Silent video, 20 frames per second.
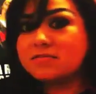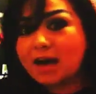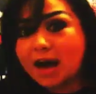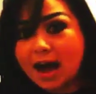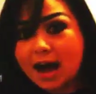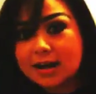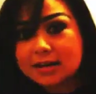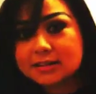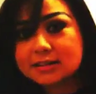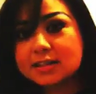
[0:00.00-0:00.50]
the
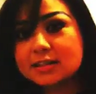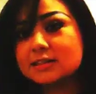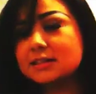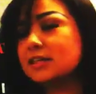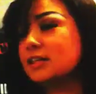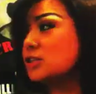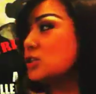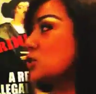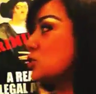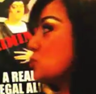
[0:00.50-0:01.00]
facts.
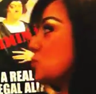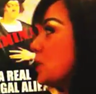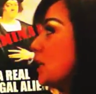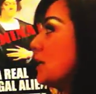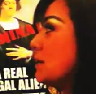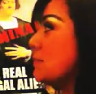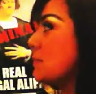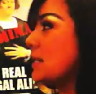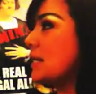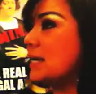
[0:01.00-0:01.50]
It's
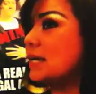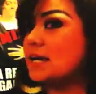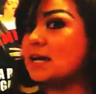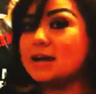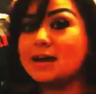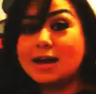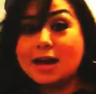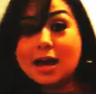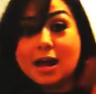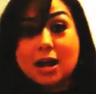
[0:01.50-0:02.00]

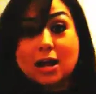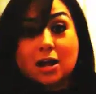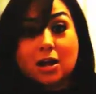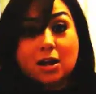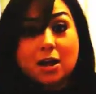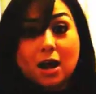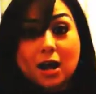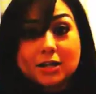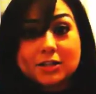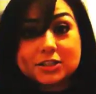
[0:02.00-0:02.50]
extremely
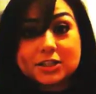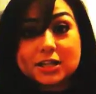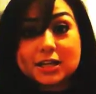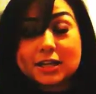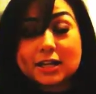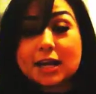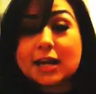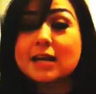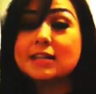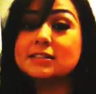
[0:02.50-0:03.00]

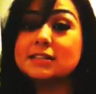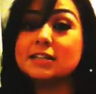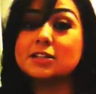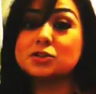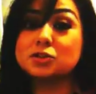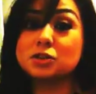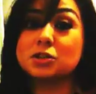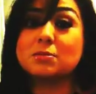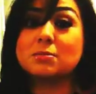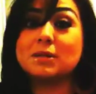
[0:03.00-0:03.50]
logic. It's
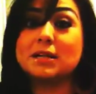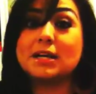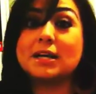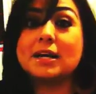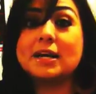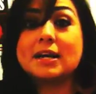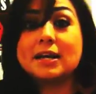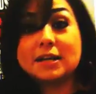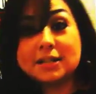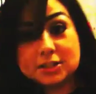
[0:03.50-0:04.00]

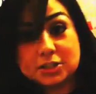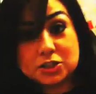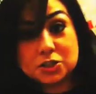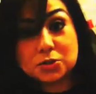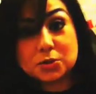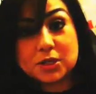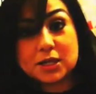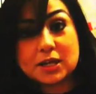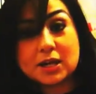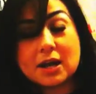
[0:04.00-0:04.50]
extremely
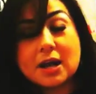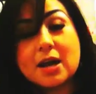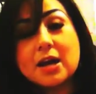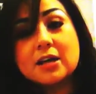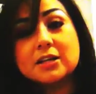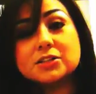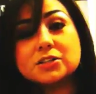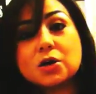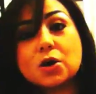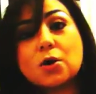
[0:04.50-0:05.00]
history.
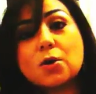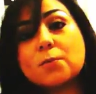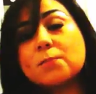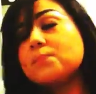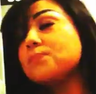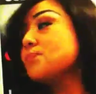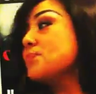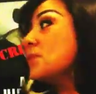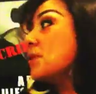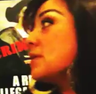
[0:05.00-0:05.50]

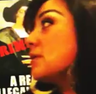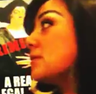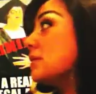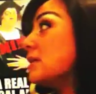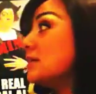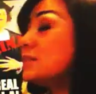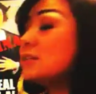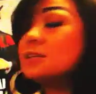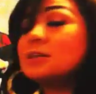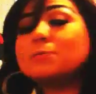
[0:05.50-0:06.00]
So
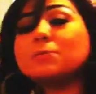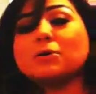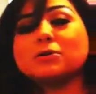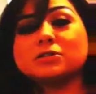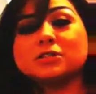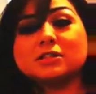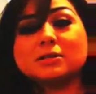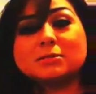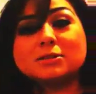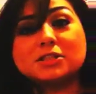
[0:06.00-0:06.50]
this is the
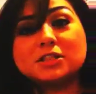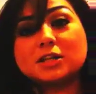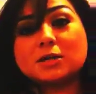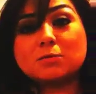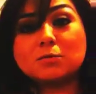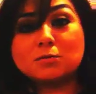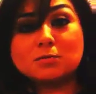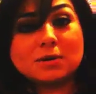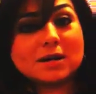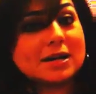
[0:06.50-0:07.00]
Posters of the
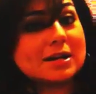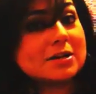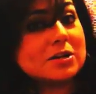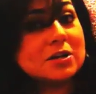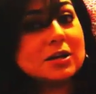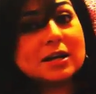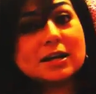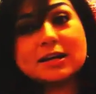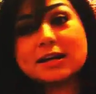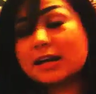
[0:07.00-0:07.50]
Mexica
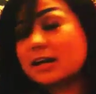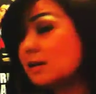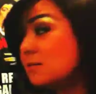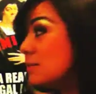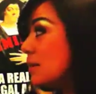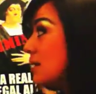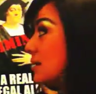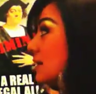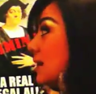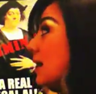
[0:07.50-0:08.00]
Movement. You can get
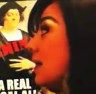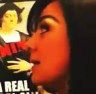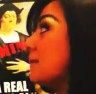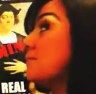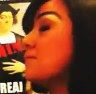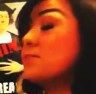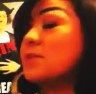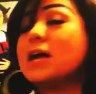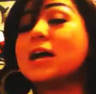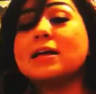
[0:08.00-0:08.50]
them
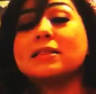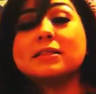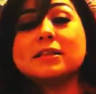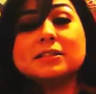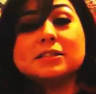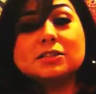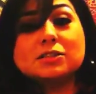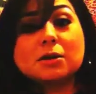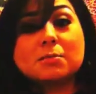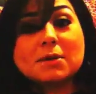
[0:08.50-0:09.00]
online.
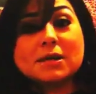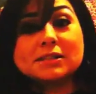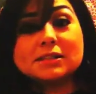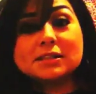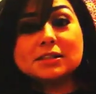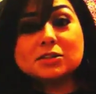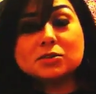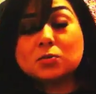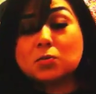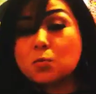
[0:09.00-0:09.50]
This is our
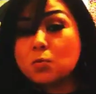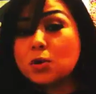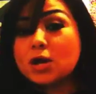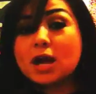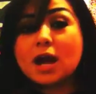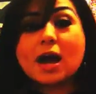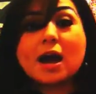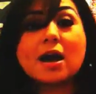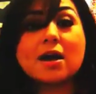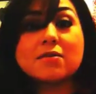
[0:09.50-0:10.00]
message.
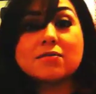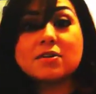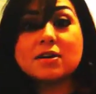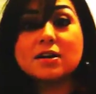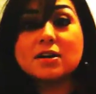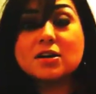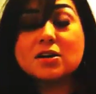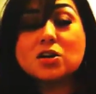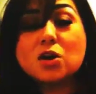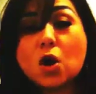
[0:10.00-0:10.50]
We
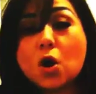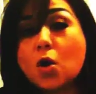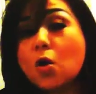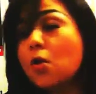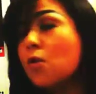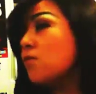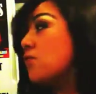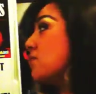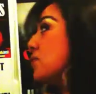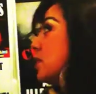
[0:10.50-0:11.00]
have
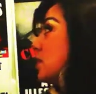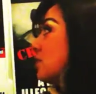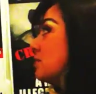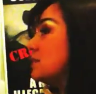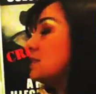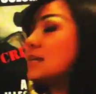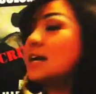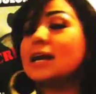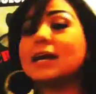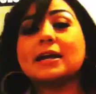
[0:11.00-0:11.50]
no
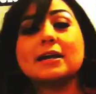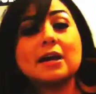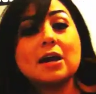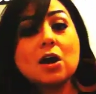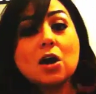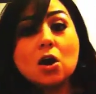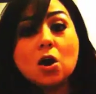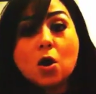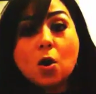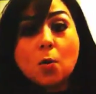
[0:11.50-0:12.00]
fear of
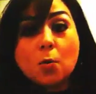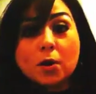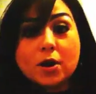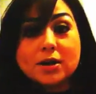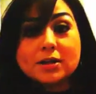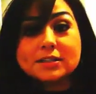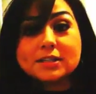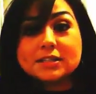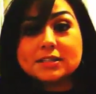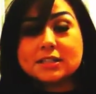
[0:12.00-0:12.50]
saying,
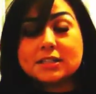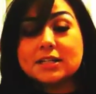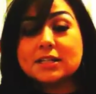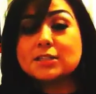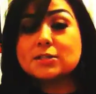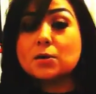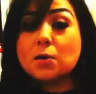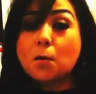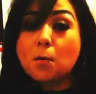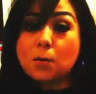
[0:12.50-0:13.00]
we're
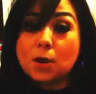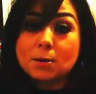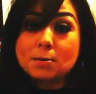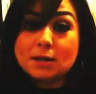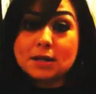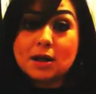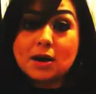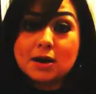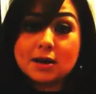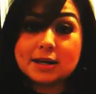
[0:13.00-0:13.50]
indigenous.
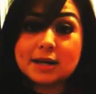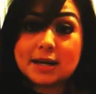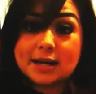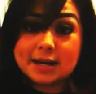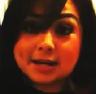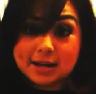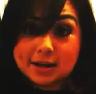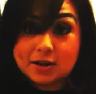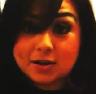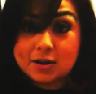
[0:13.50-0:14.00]
We belong
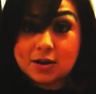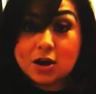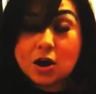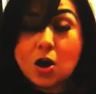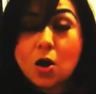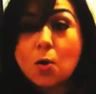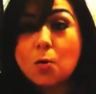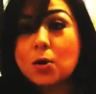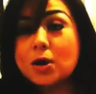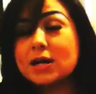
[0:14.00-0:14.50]

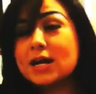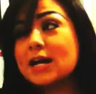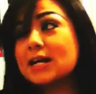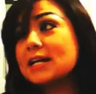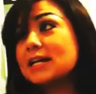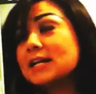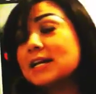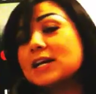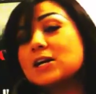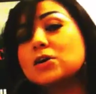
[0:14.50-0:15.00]
here. We're
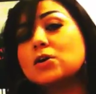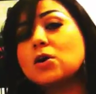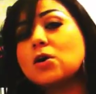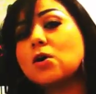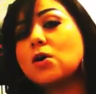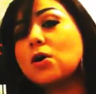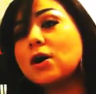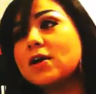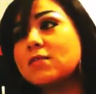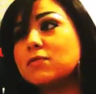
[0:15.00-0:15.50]
not
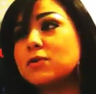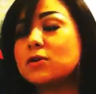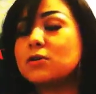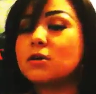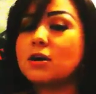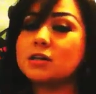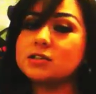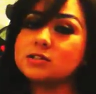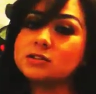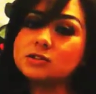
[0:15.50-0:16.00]
illegal. If we
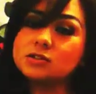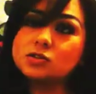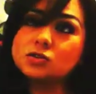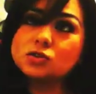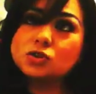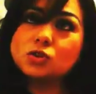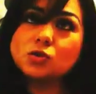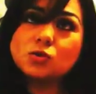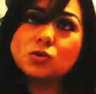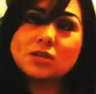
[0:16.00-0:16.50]

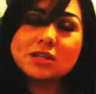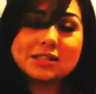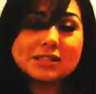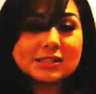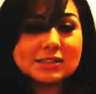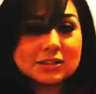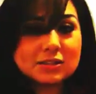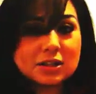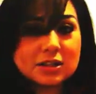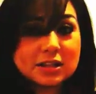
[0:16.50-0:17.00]
cross to
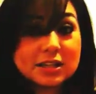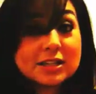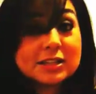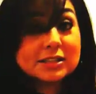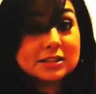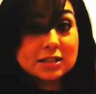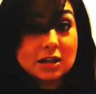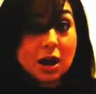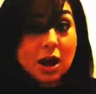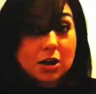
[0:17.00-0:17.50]
this,
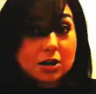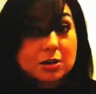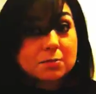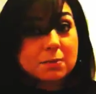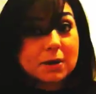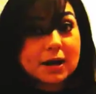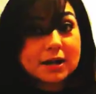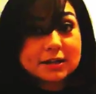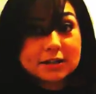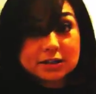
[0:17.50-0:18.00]
this
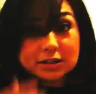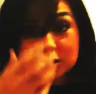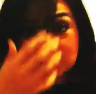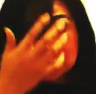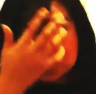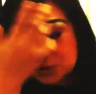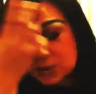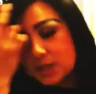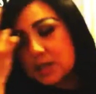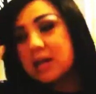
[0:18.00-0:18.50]
occupied
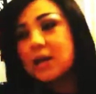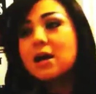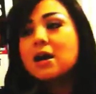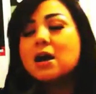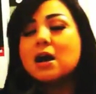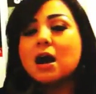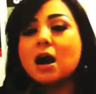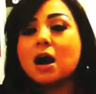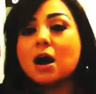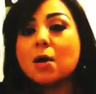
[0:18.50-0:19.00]
country,
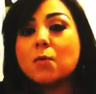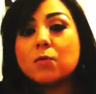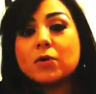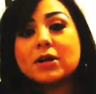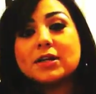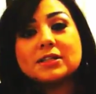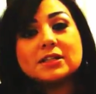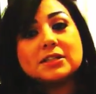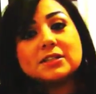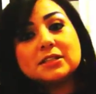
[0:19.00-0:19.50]
um,
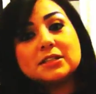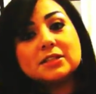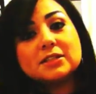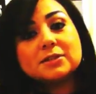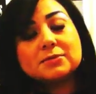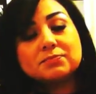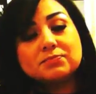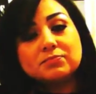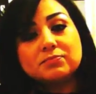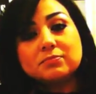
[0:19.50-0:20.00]
we're
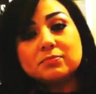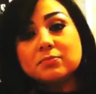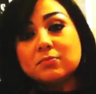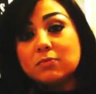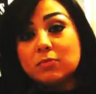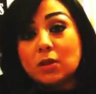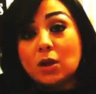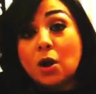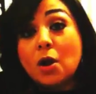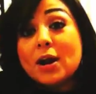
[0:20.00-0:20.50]
indigenous.
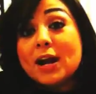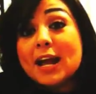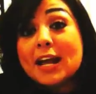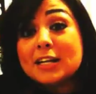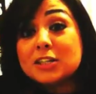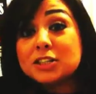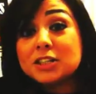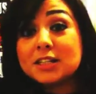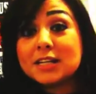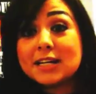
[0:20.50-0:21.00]
Our
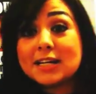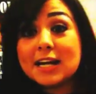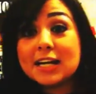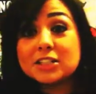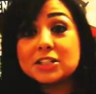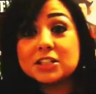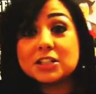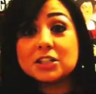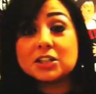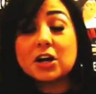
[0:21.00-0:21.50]
ancient
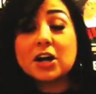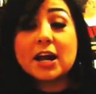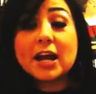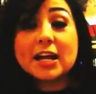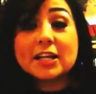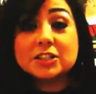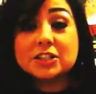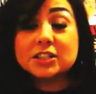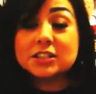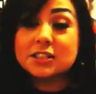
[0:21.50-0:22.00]
connection and
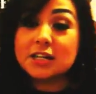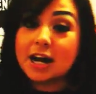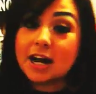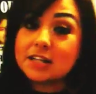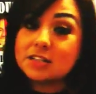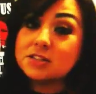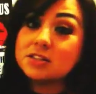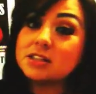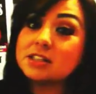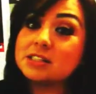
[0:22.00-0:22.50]
our ancient
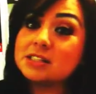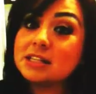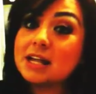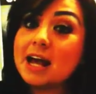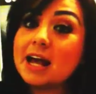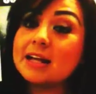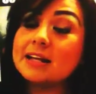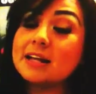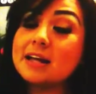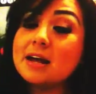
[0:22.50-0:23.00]
ties to this
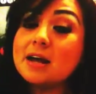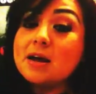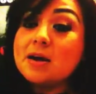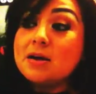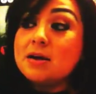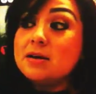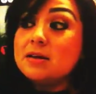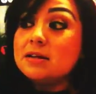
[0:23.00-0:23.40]
land